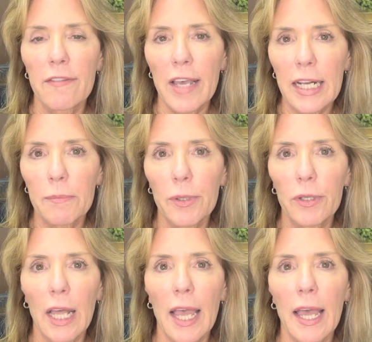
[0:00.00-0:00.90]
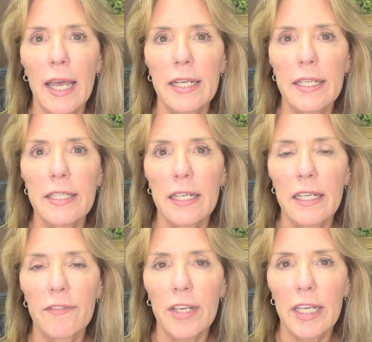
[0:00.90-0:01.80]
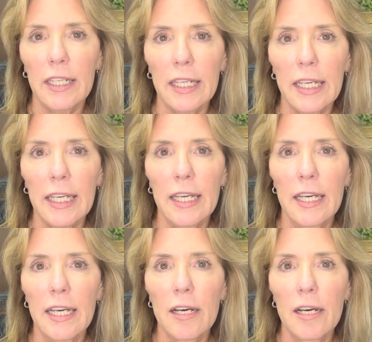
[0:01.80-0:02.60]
available and significantly